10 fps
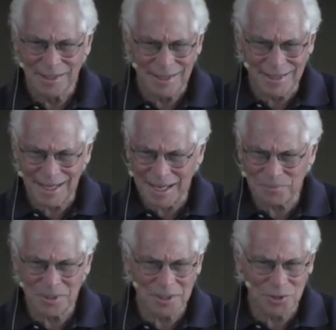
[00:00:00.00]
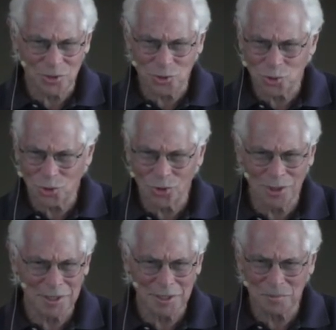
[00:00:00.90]
and happiness and
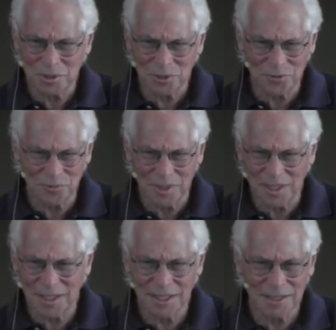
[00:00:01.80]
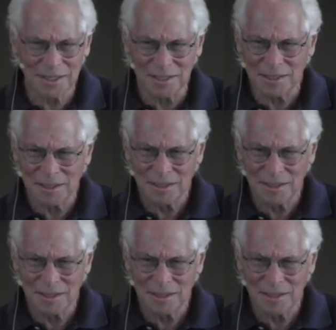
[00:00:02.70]
joy and peace of mind and